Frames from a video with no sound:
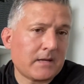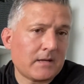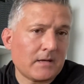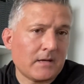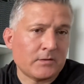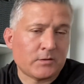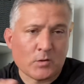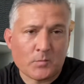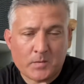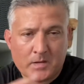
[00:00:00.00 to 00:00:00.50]
I
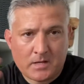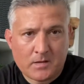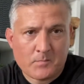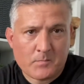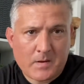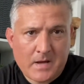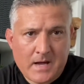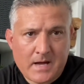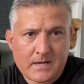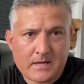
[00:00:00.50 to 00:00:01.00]
do bring you
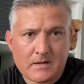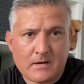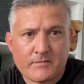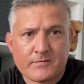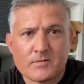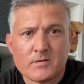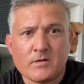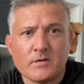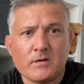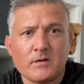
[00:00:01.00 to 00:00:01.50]
back
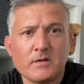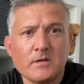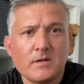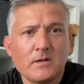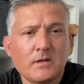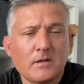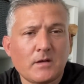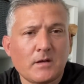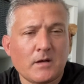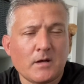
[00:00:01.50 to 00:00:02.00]
after
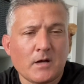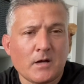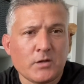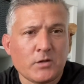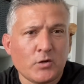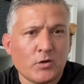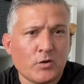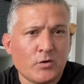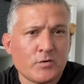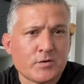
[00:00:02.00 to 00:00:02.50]
a
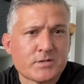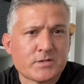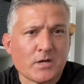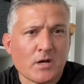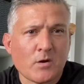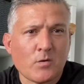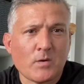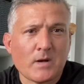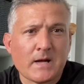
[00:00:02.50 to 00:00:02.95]
year or so,